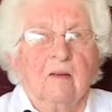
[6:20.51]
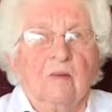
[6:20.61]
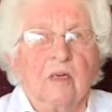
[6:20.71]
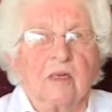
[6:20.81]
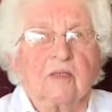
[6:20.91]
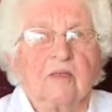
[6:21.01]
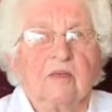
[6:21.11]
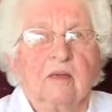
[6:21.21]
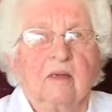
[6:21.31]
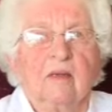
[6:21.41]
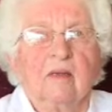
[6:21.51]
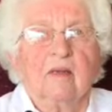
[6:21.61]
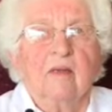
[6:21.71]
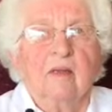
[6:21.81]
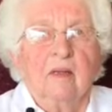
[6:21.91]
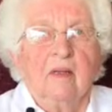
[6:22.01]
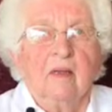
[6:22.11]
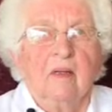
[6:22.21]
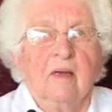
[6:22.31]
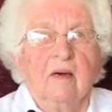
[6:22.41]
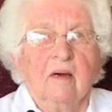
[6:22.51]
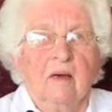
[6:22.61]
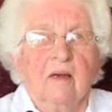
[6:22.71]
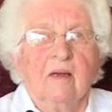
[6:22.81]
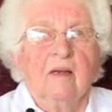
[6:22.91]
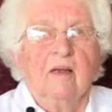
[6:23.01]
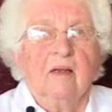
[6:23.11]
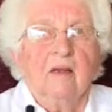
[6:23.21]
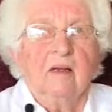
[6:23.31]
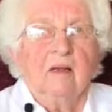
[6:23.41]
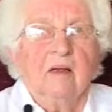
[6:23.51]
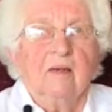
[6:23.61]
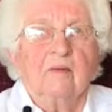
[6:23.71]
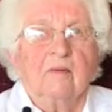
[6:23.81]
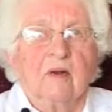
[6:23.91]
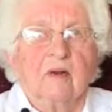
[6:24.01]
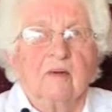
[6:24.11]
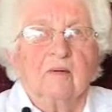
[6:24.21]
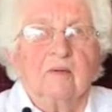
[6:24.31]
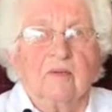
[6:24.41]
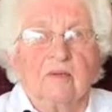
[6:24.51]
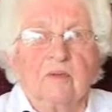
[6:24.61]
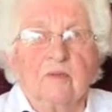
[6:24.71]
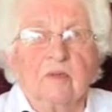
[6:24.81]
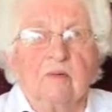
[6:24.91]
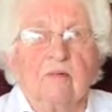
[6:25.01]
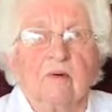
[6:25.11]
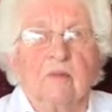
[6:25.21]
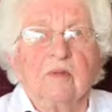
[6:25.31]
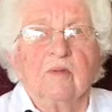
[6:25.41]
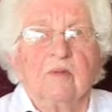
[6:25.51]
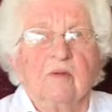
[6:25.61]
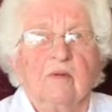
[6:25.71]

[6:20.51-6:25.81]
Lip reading: Ritz. Yeah. It was right across the street from us.